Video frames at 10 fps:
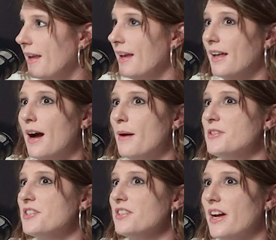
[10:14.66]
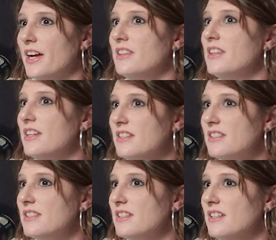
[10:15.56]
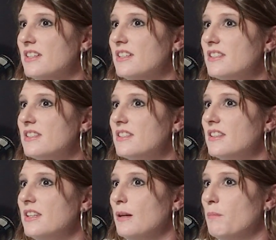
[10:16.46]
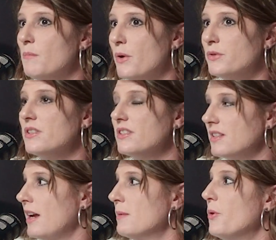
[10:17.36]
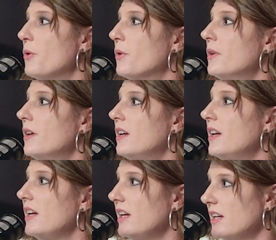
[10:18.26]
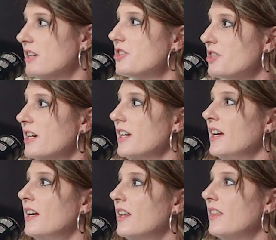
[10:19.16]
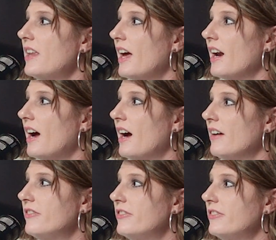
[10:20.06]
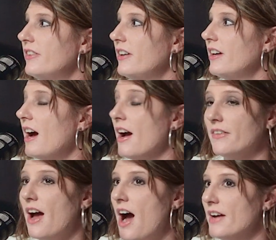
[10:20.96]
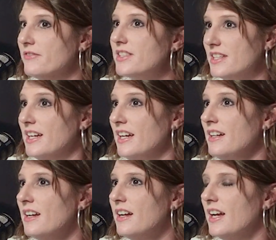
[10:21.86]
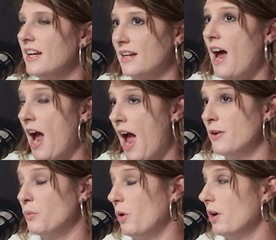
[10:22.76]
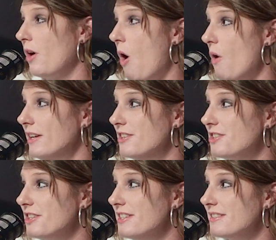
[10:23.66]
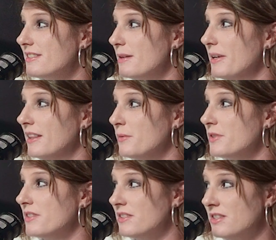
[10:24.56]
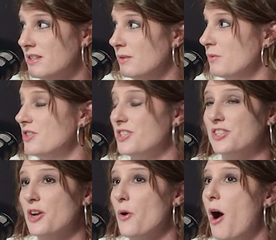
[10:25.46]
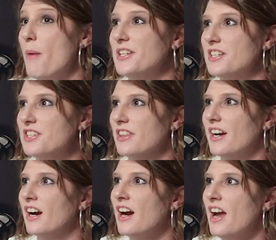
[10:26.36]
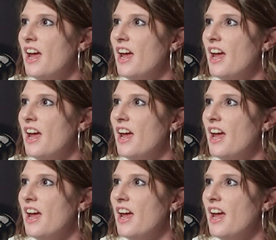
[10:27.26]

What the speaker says: and I'm just like, this is the most sustainable industry that I've seen, and I had to work all industries. I mean, it was just no competition there.